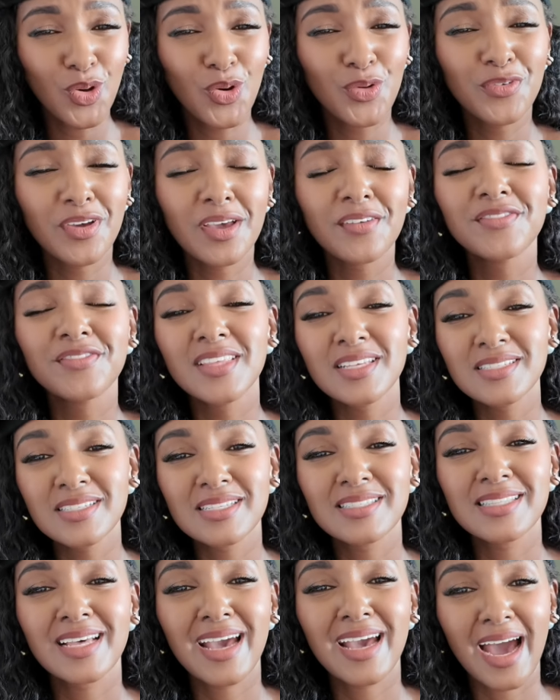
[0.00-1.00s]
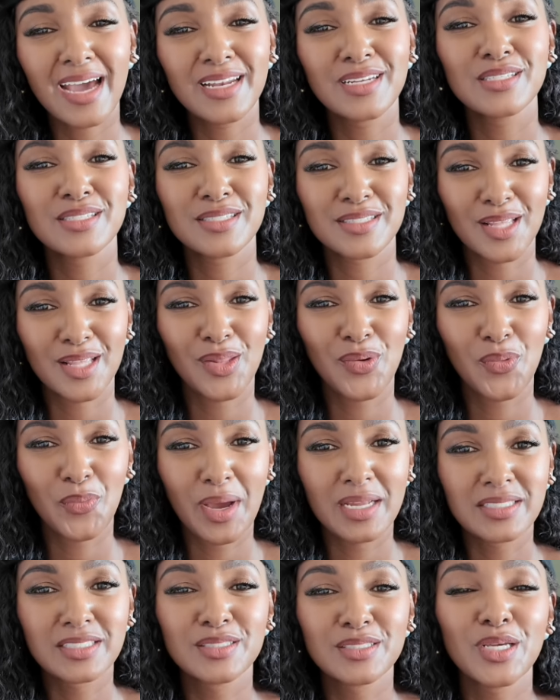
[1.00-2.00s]
of if this is the kind of
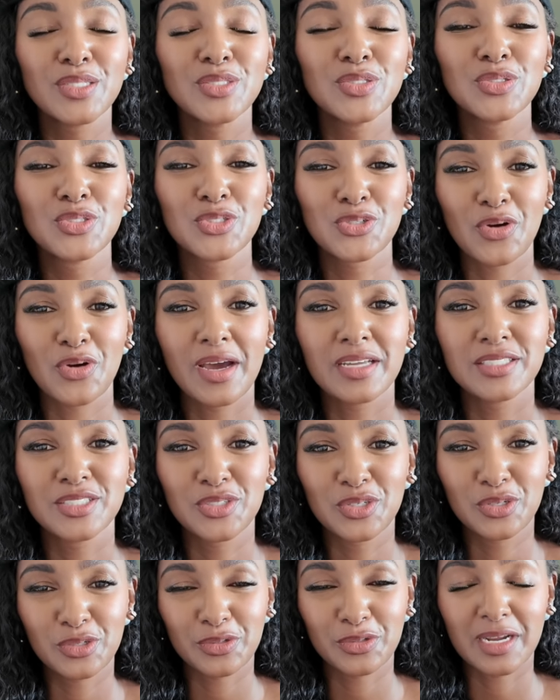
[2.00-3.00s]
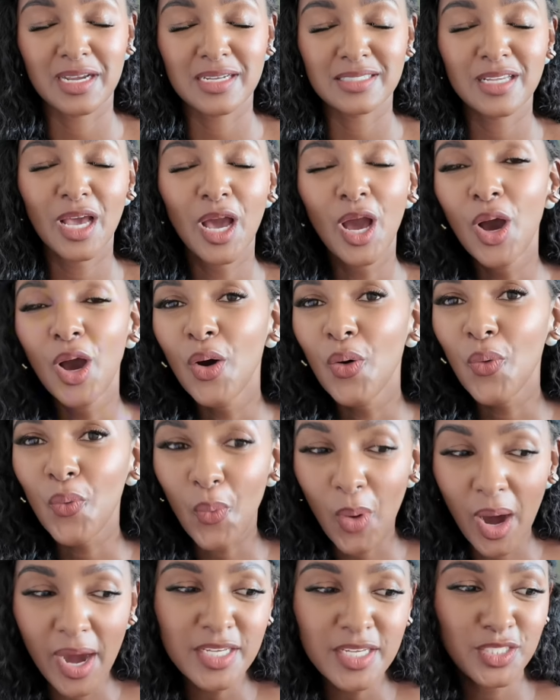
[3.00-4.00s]
silhouette that you're trying to create.
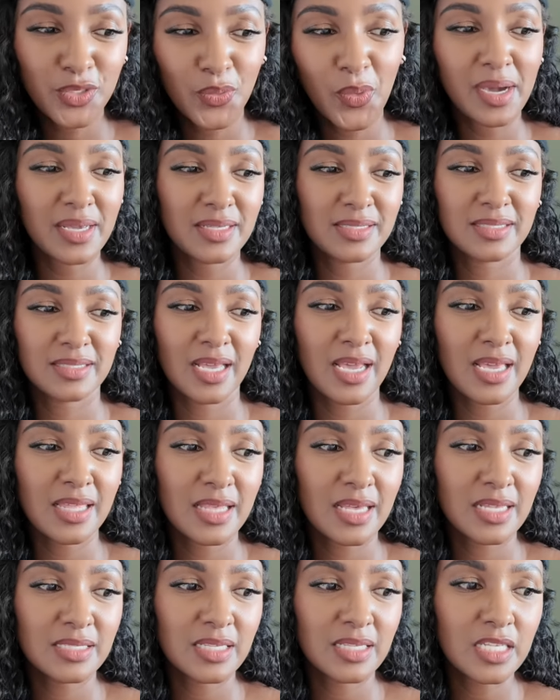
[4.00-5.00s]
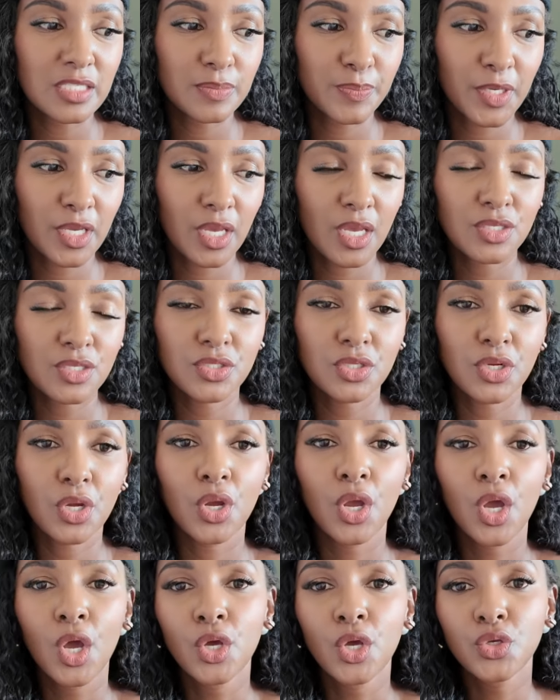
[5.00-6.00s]
Why do I say this? Is because, you
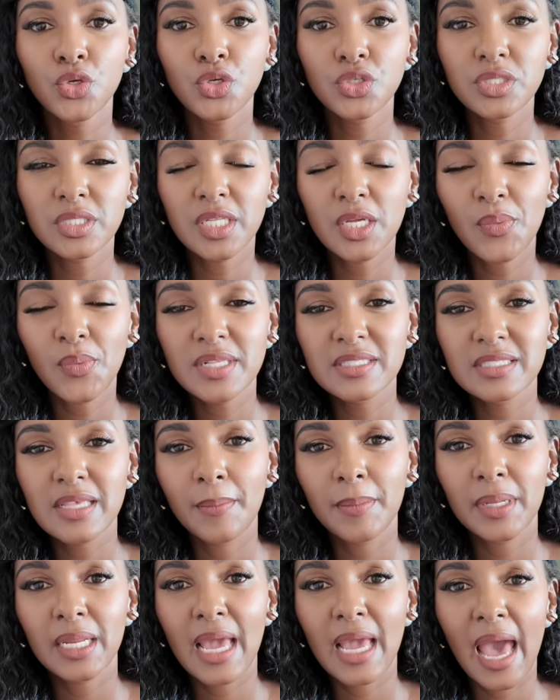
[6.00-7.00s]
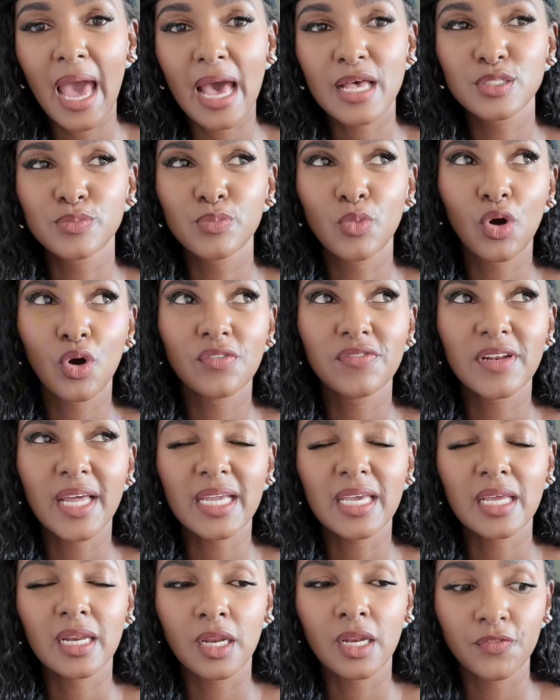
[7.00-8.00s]
know, usually when somebody has more of
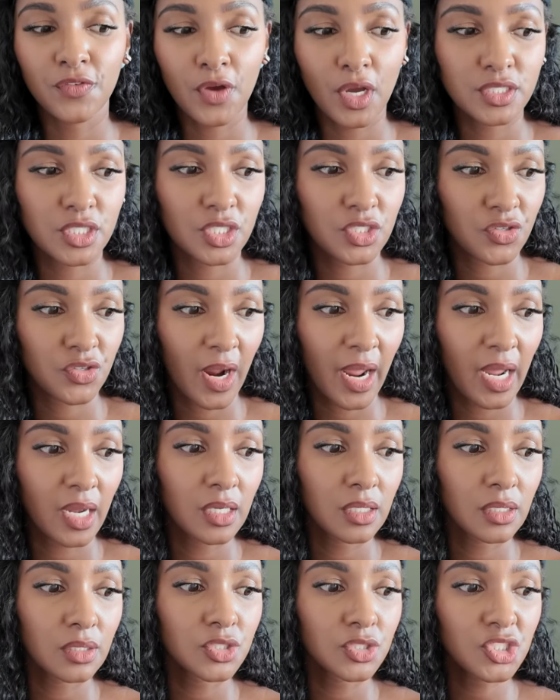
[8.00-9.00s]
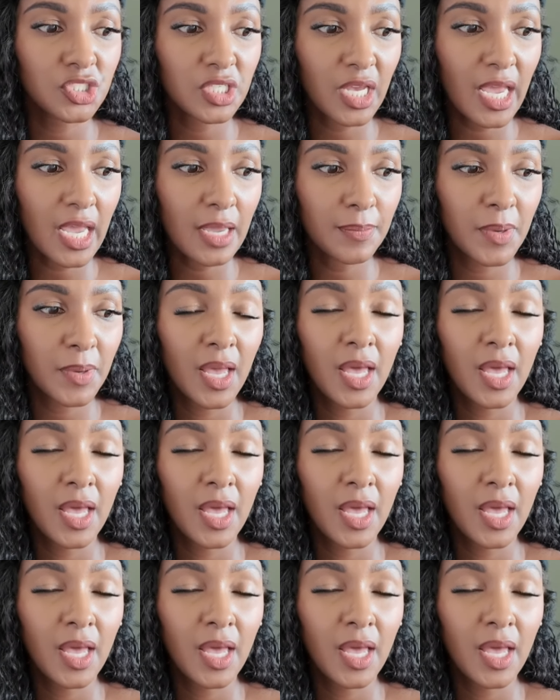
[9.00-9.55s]
like an inverted triangle shape,